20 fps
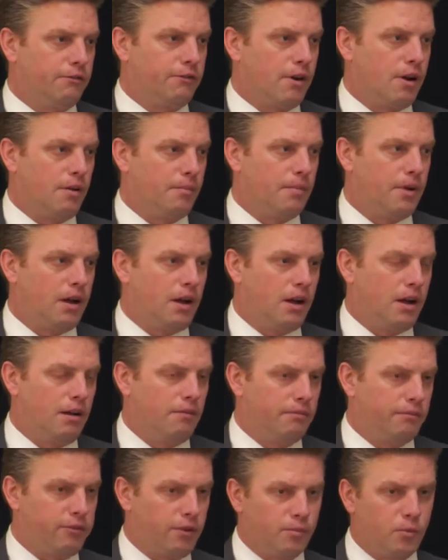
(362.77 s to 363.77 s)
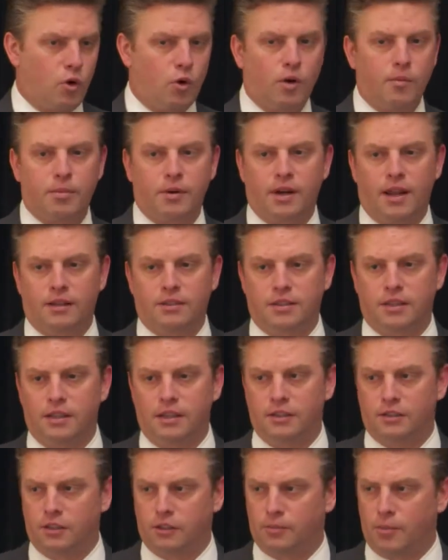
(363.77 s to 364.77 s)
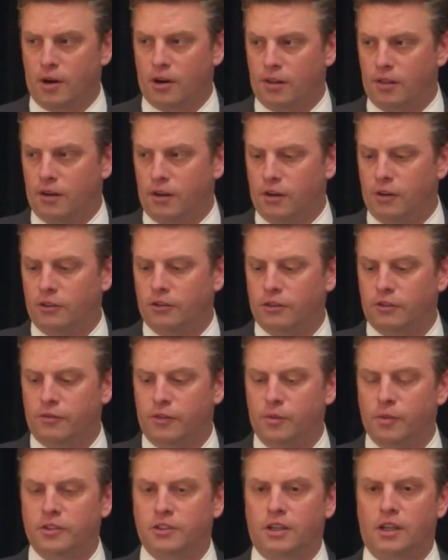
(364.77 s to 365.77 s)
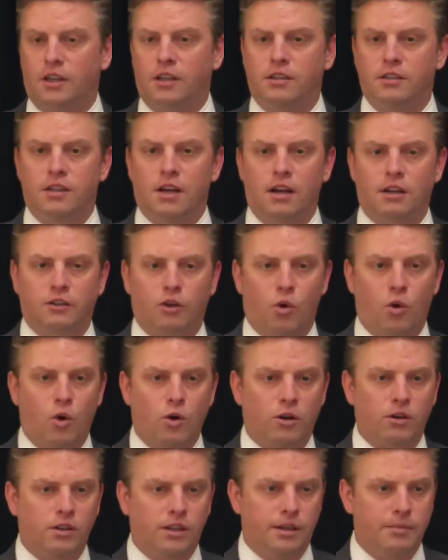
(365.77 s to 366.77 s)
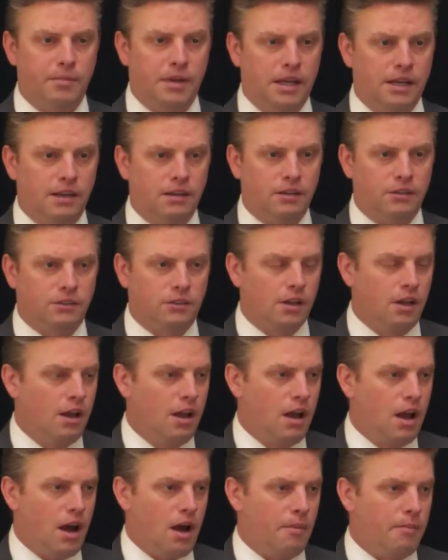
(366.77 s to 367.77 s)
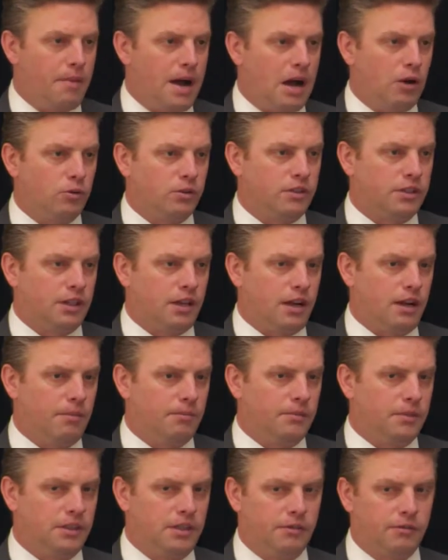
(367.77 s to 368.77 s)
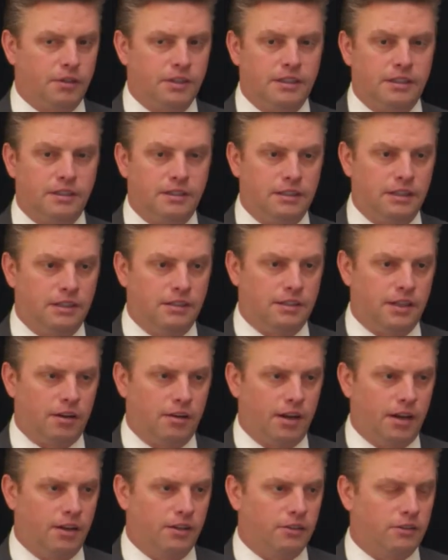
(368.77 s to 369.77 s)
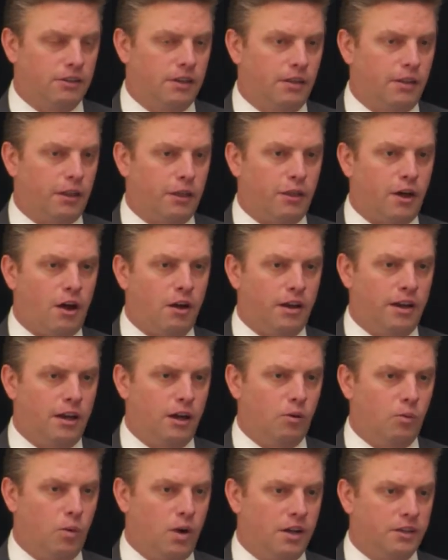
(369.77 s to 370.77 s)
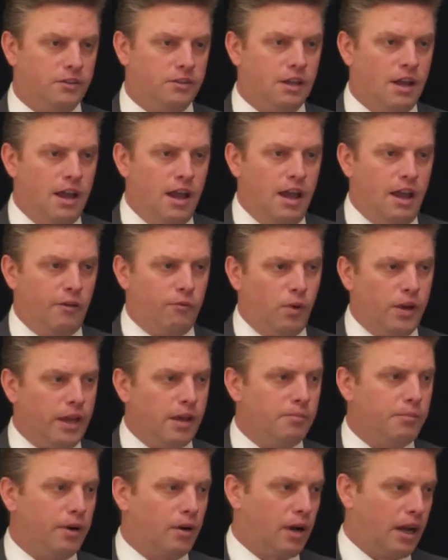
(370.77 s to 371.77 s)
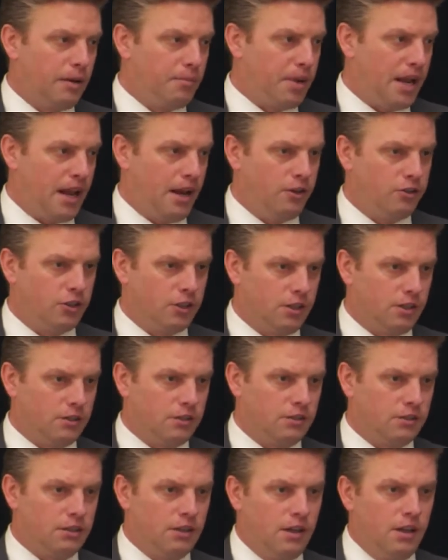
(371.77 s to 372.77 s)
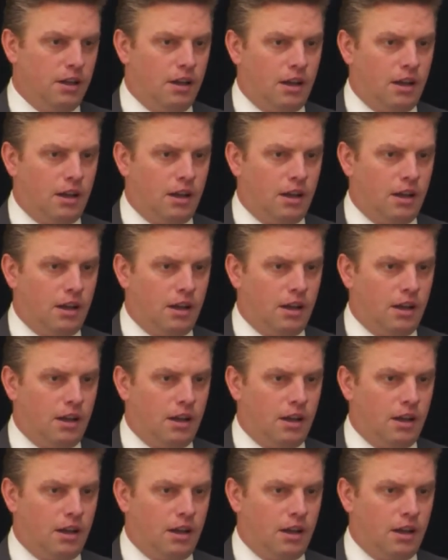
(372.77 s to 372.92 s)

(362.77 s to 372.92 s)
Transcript: from corporate entities as part of their user fee was to conduct quarterly meetings about different disease areas. And the thought here was, if we can bring patients